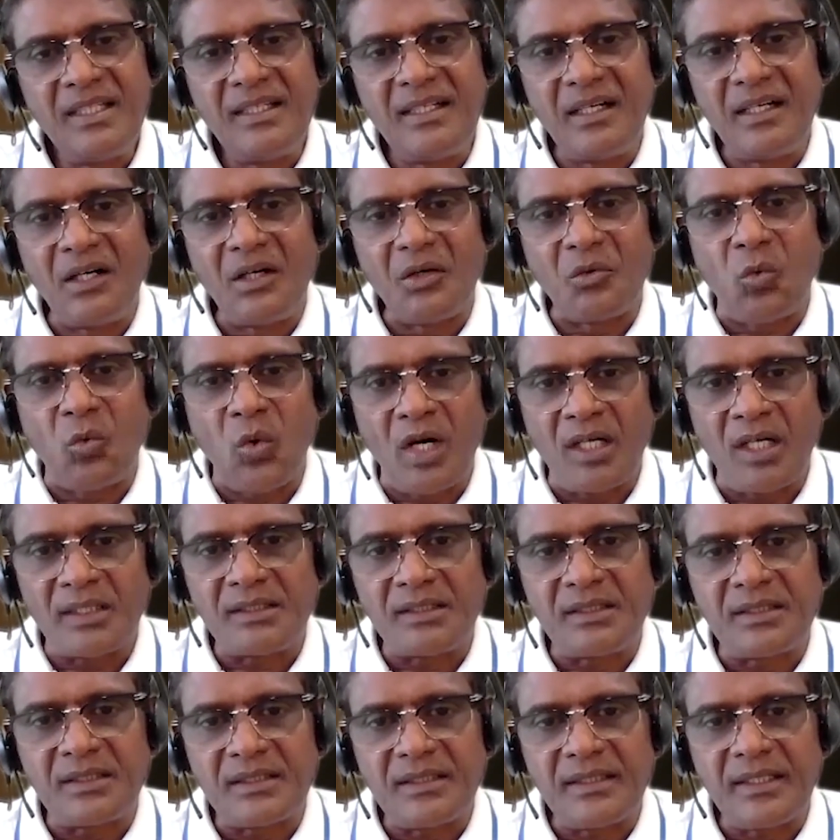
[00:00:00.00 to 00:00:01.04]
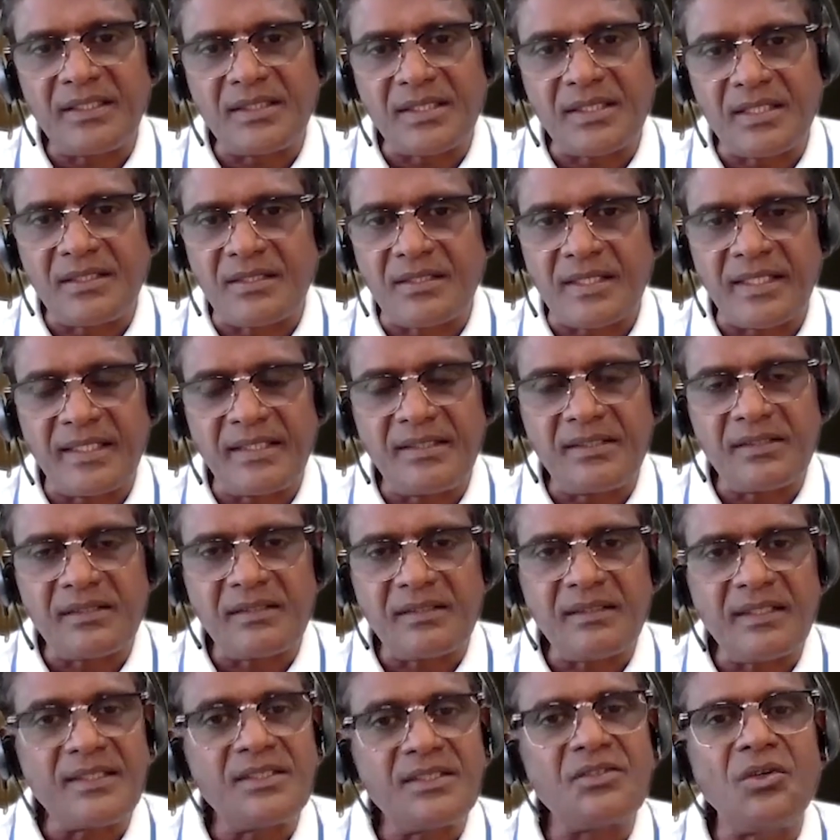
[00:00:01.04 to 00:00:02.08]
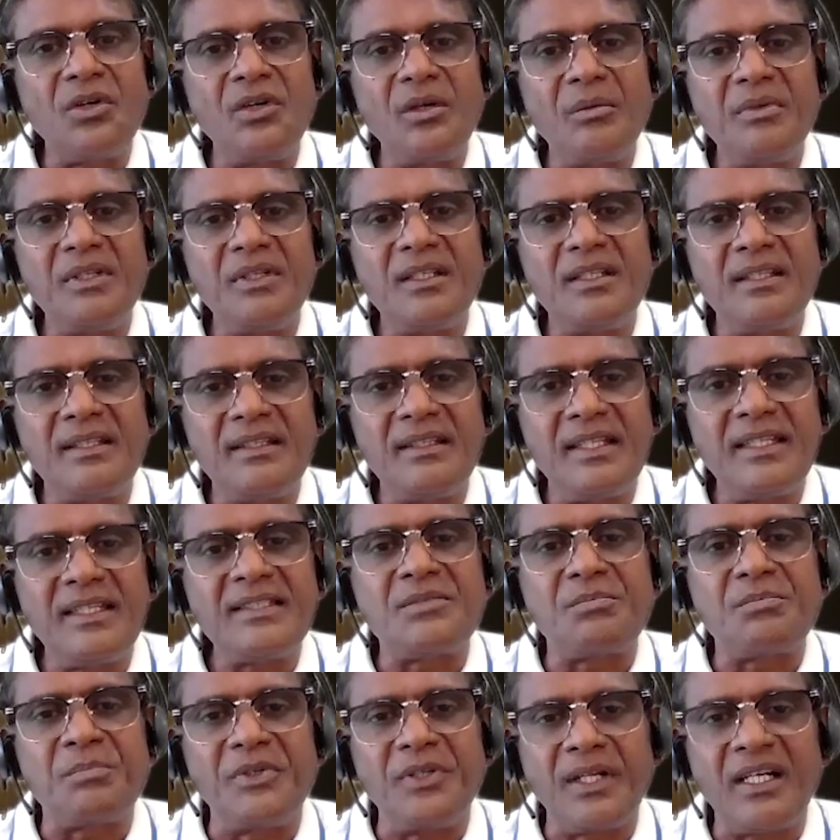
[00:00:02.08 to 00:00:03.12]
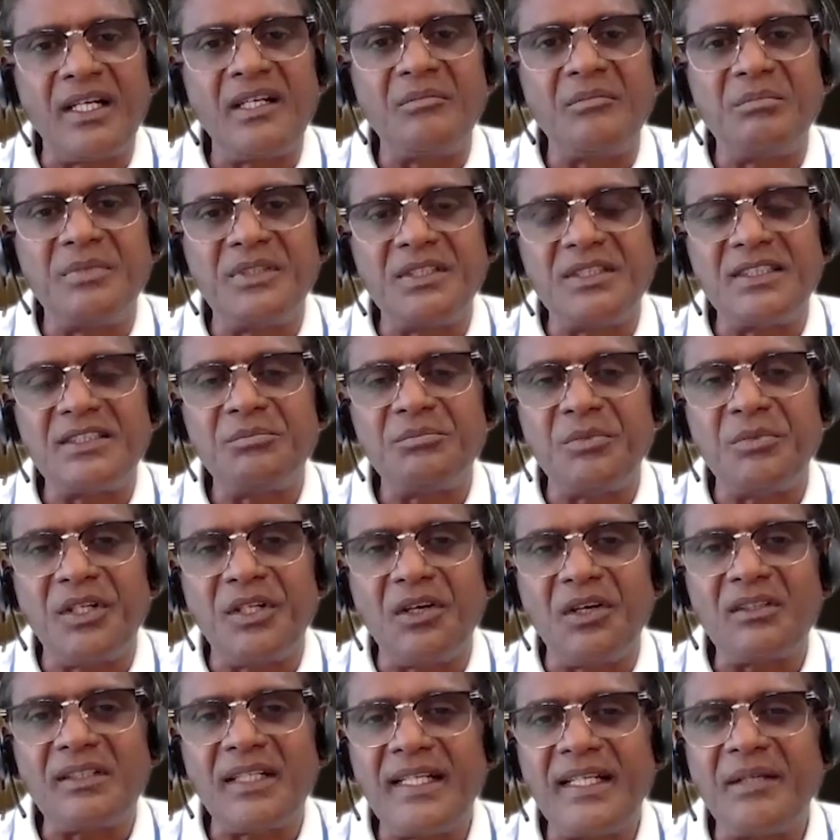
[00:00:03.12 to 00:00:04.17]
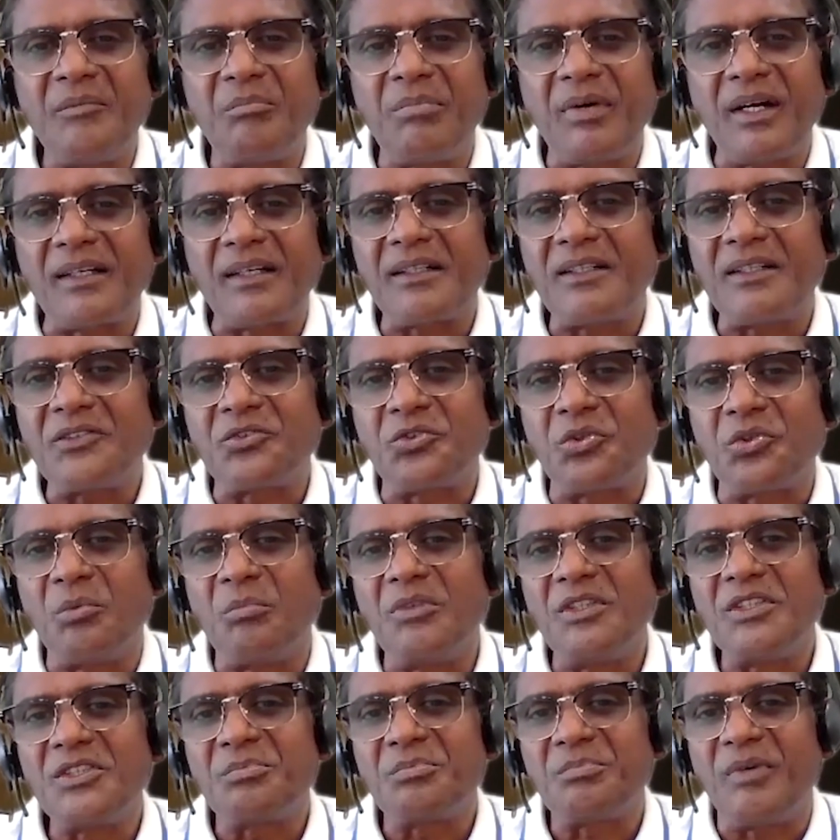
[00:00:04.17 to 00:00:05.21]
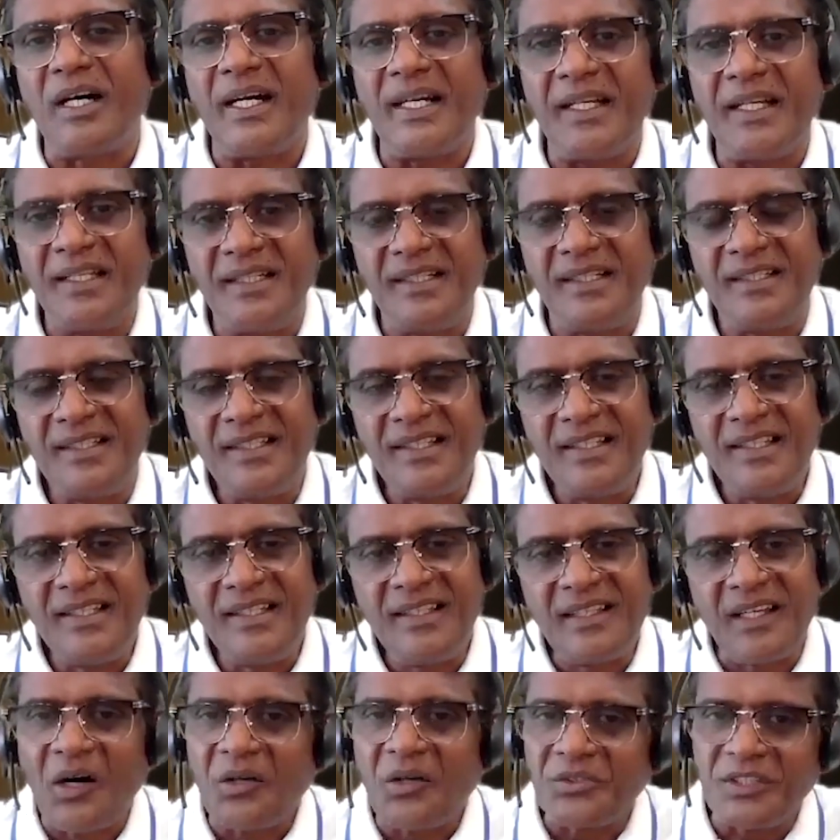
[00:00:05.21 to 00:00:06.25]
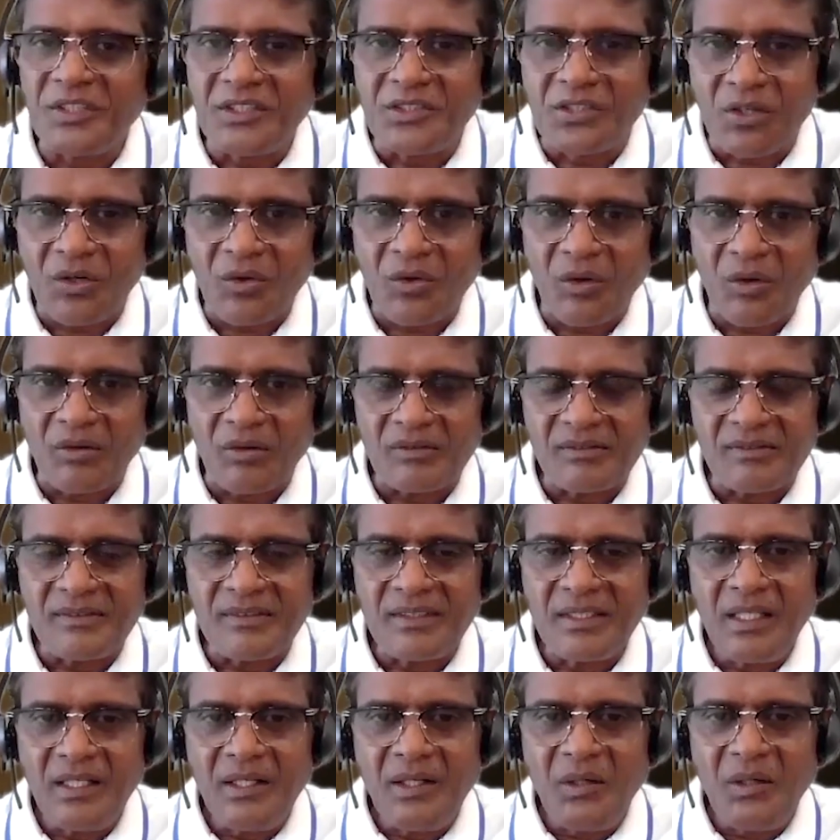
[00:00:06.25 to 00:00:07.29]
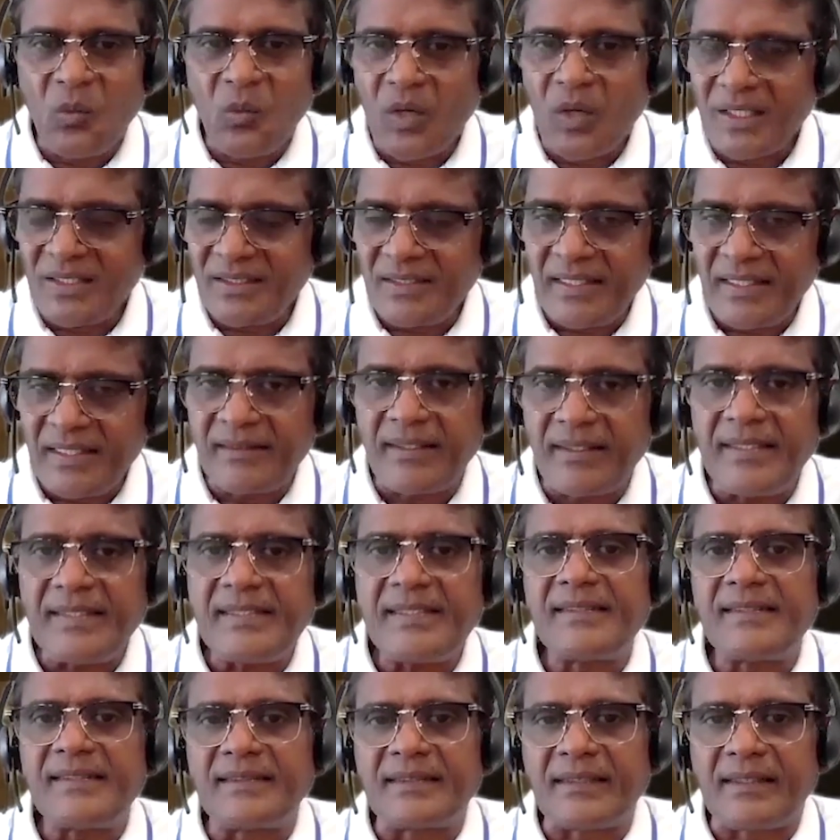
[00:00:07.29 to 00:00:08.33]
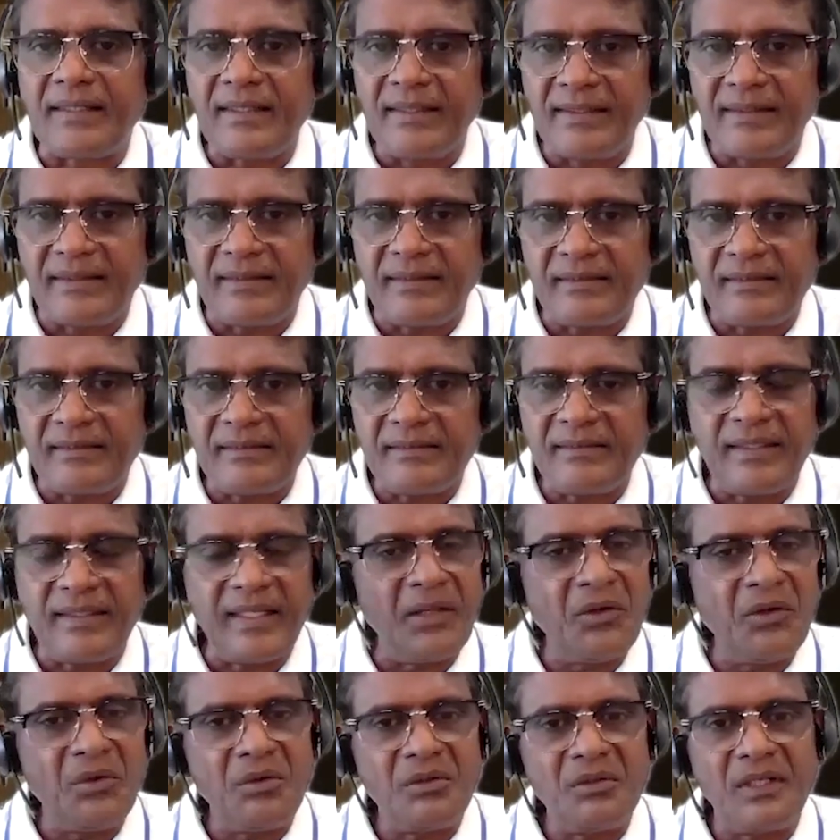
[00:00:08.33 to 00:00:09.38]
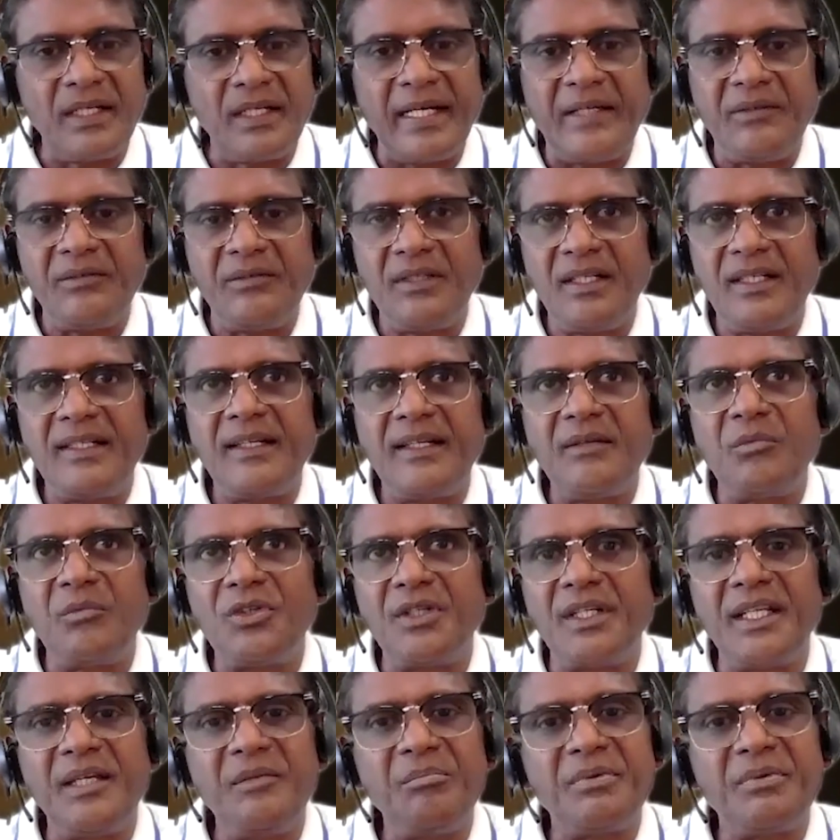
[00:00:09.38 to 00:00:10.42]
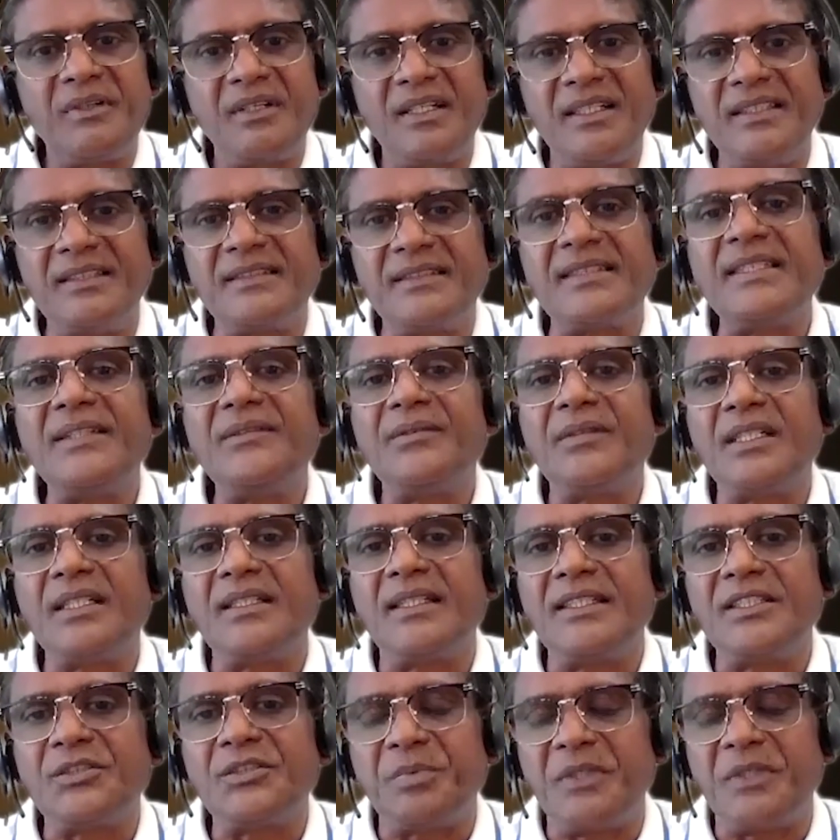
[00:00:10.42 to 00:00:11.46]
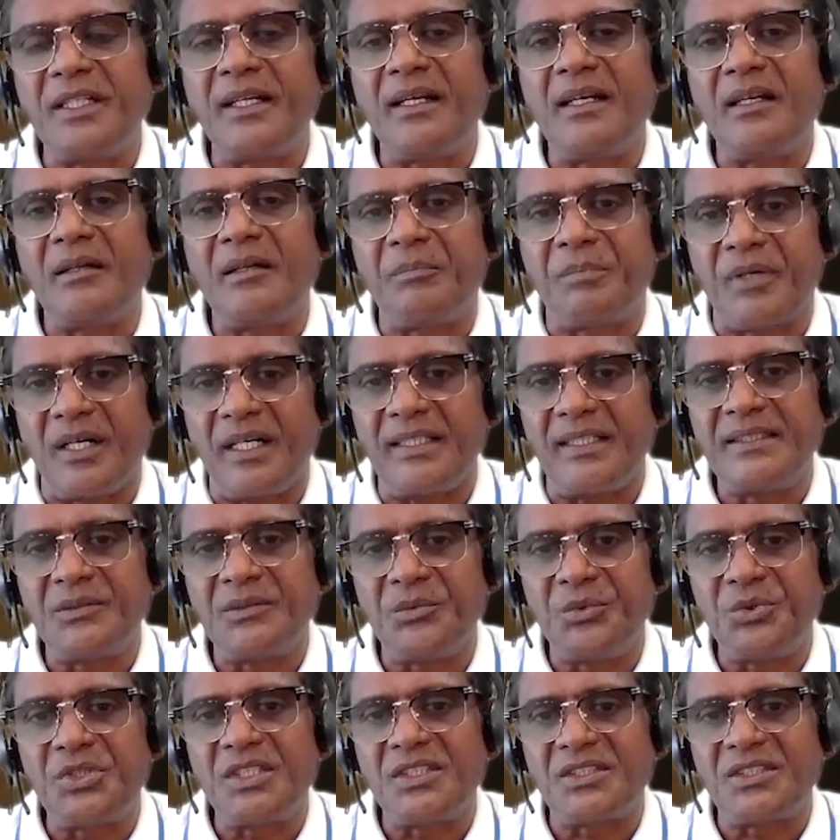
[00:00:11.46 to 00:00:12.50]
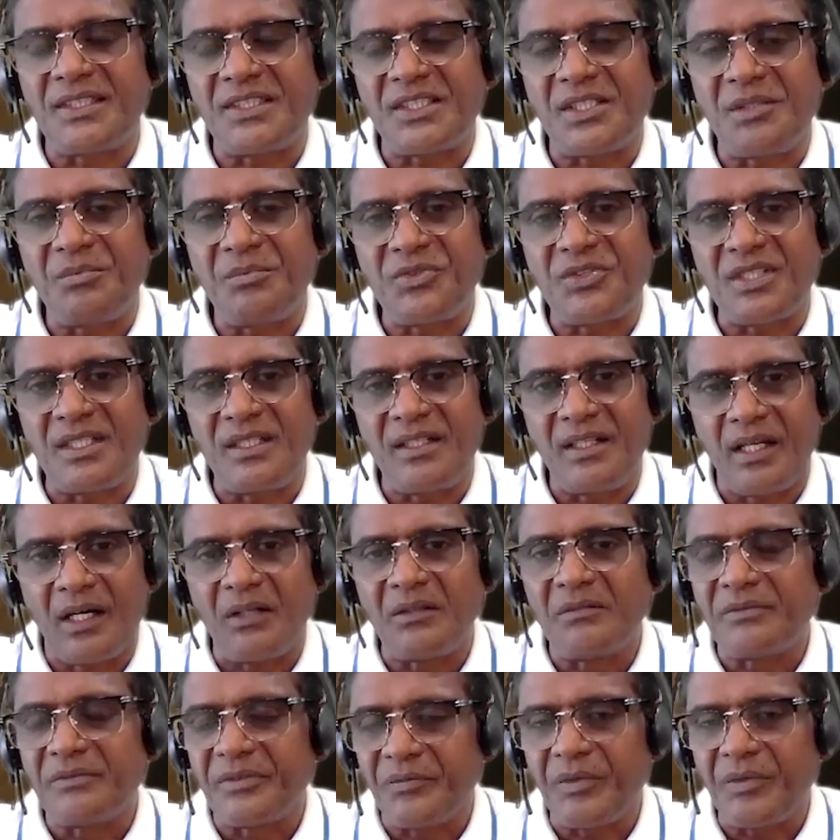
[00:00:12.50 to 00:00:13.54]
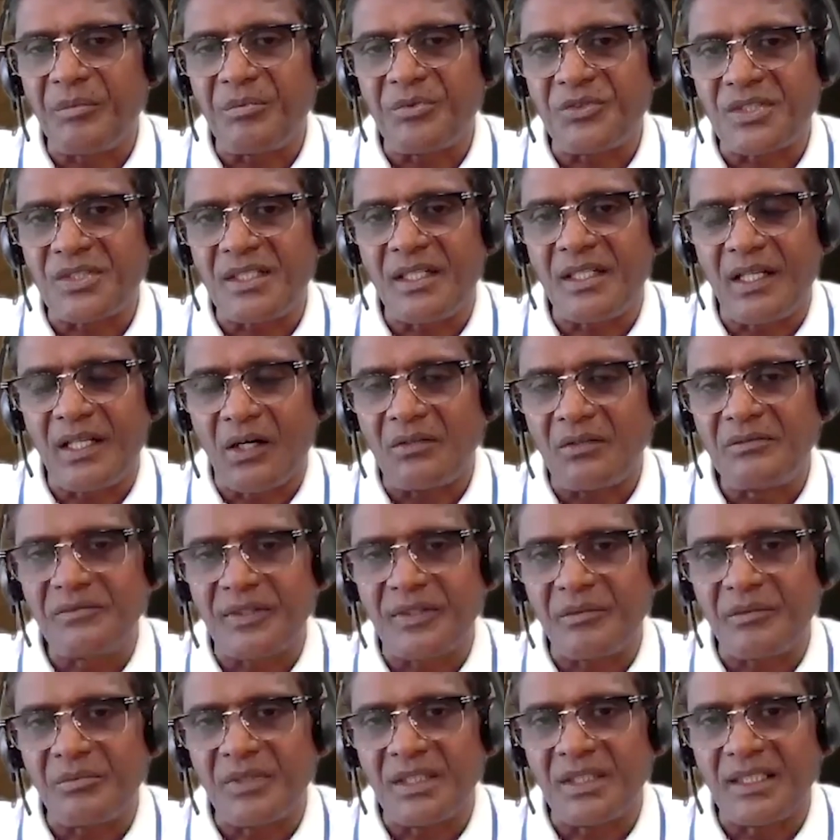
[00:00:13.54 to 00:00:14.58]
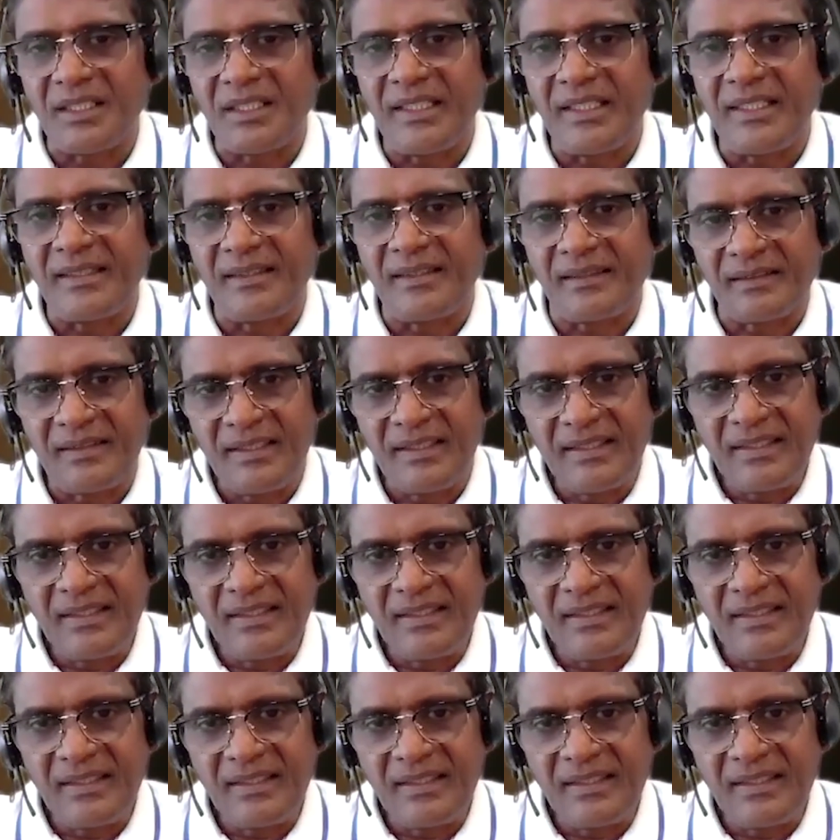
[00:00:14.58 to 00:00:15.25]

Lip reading: quartz kitchen sinks, there's going to be this particular business may not get impacted so much by the housing slowdown. Once that thesis is clear, then you go dive a little more deeper and see what this particular price, which is 60% down, 50% down from the earlier